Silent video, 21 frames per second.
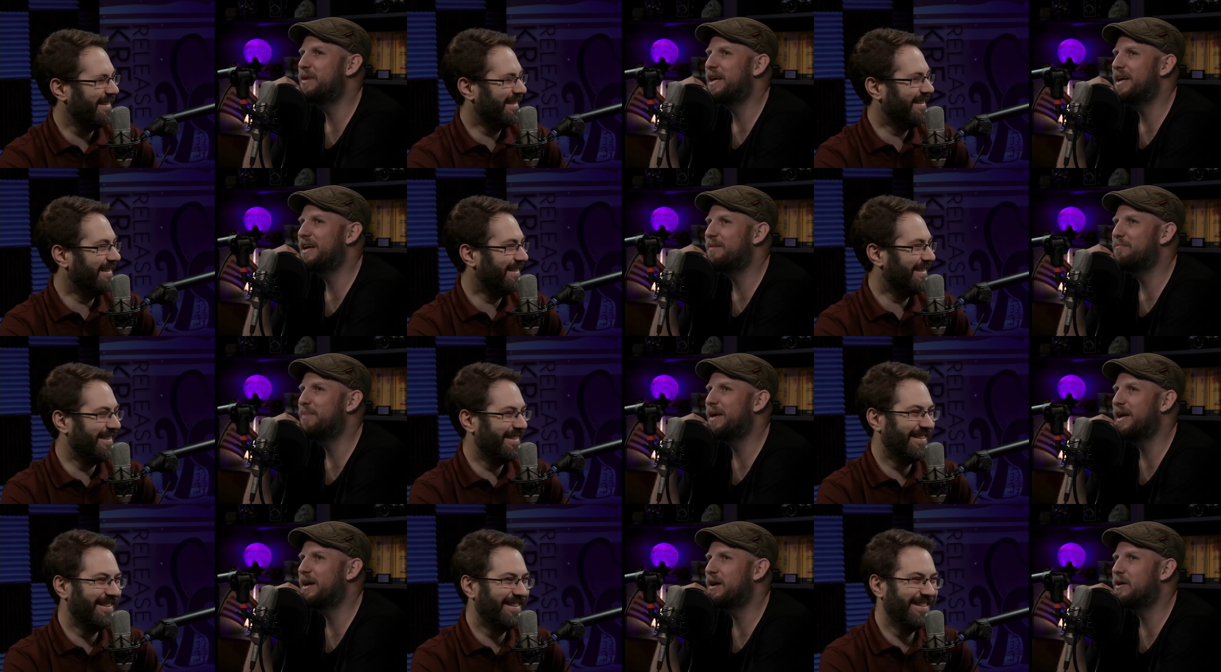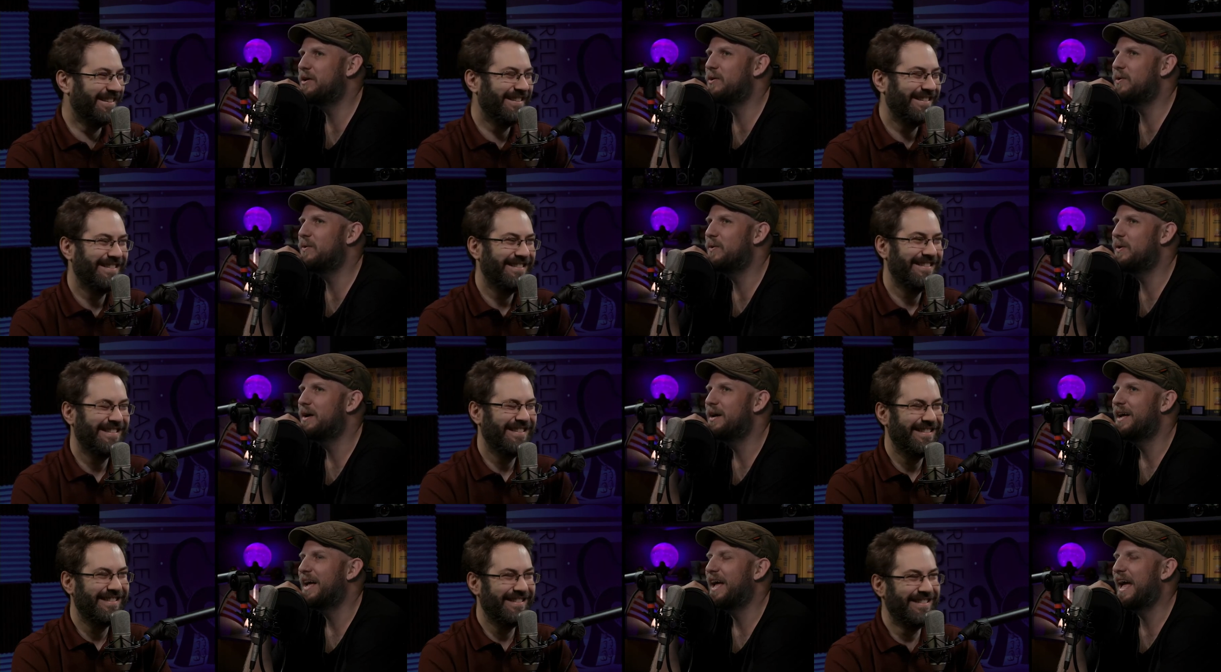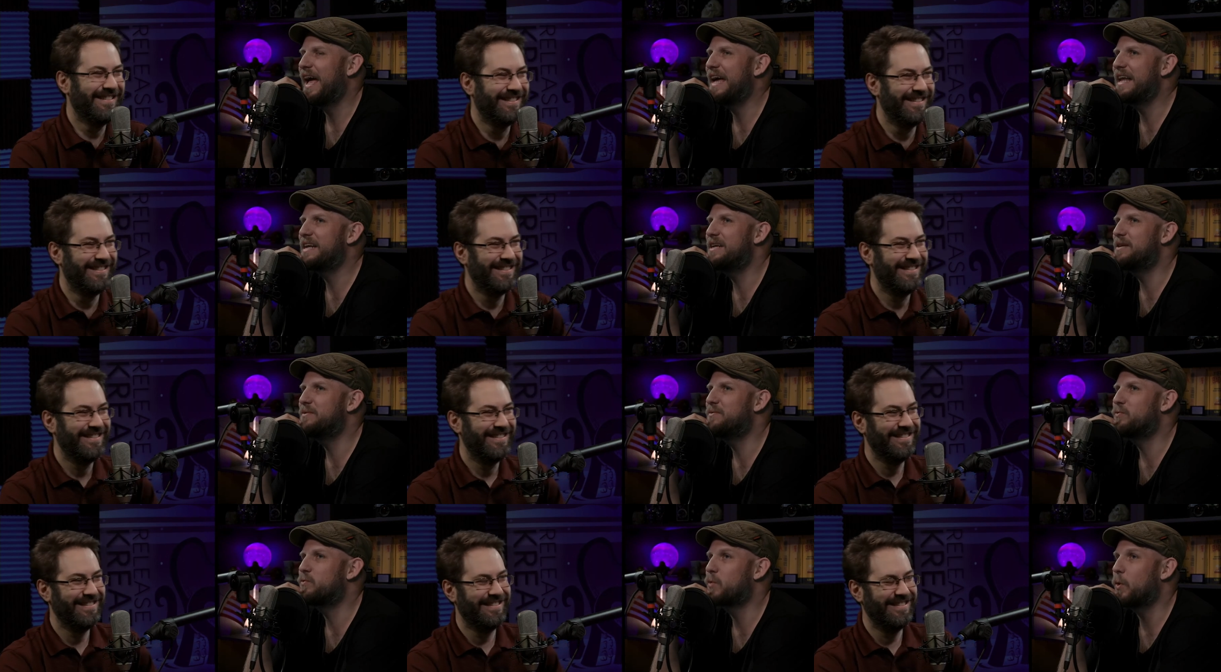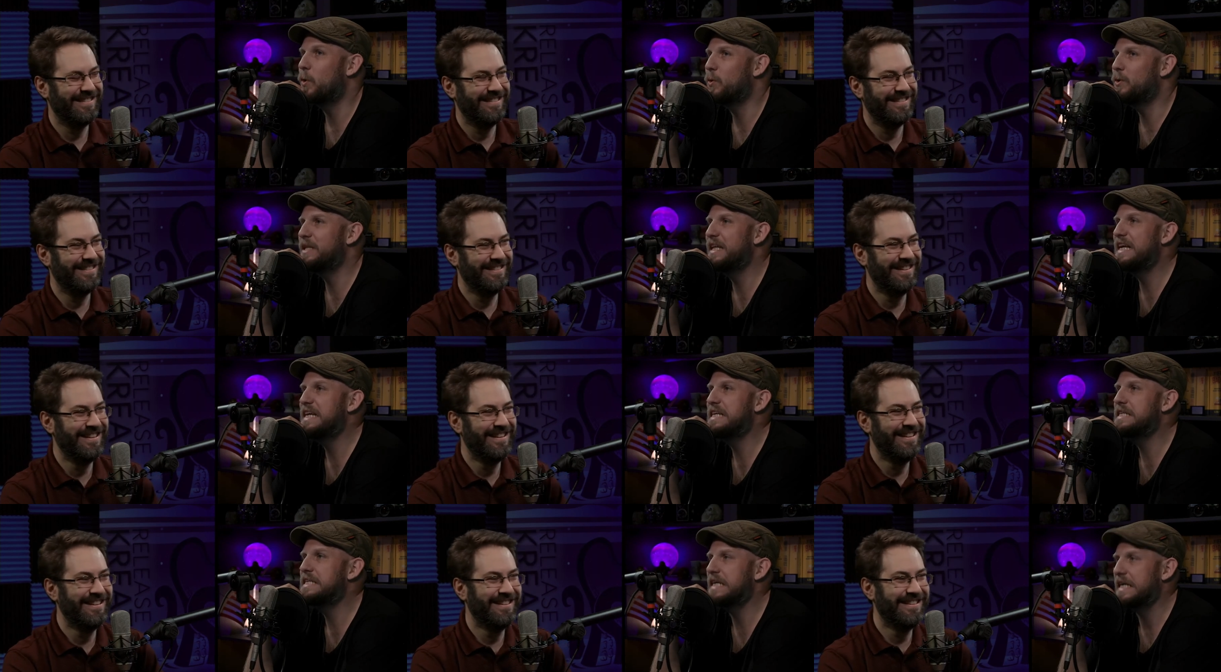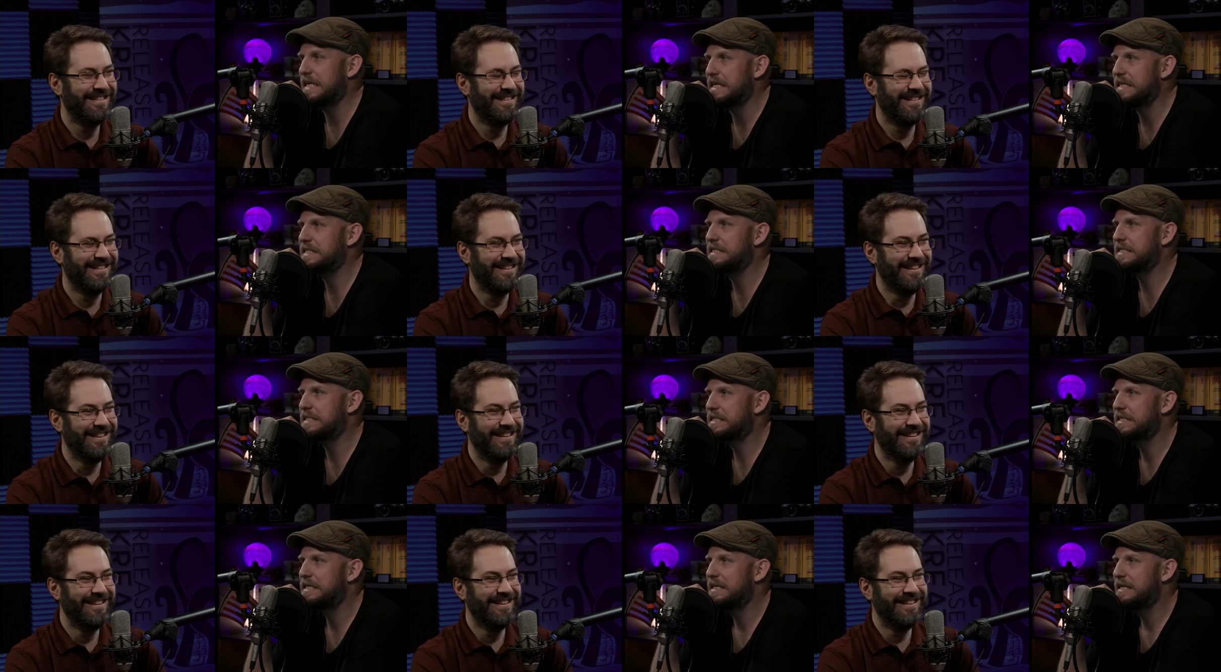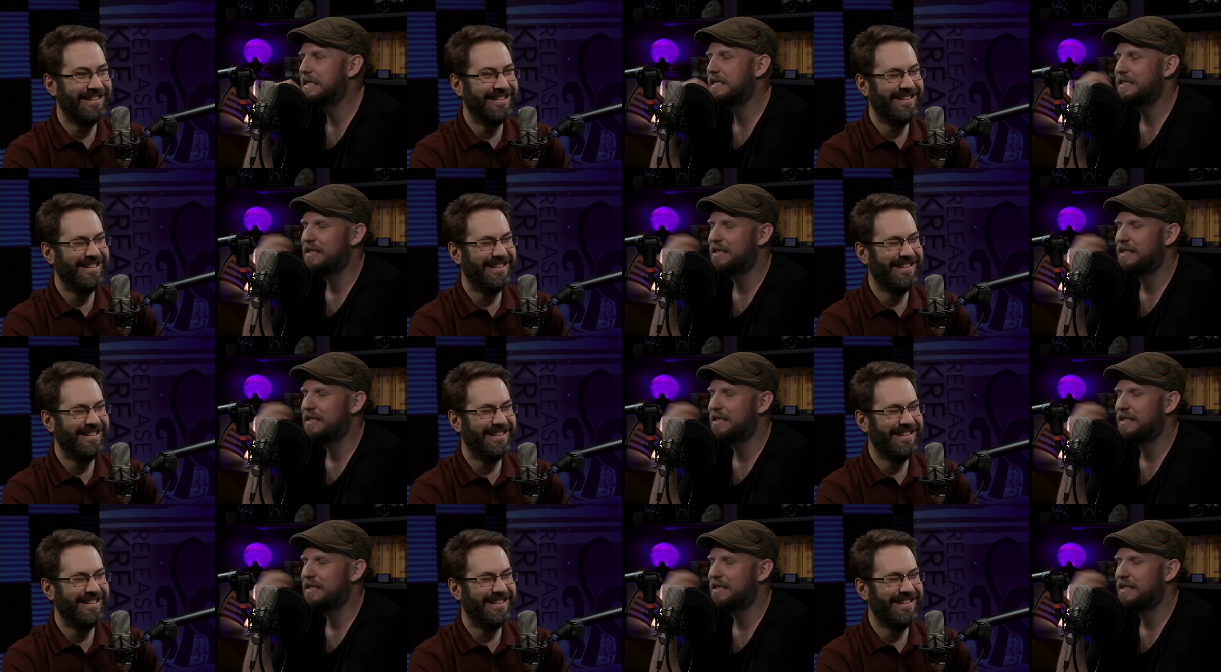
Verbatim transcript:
Speaker 1: bingo and rolling dice.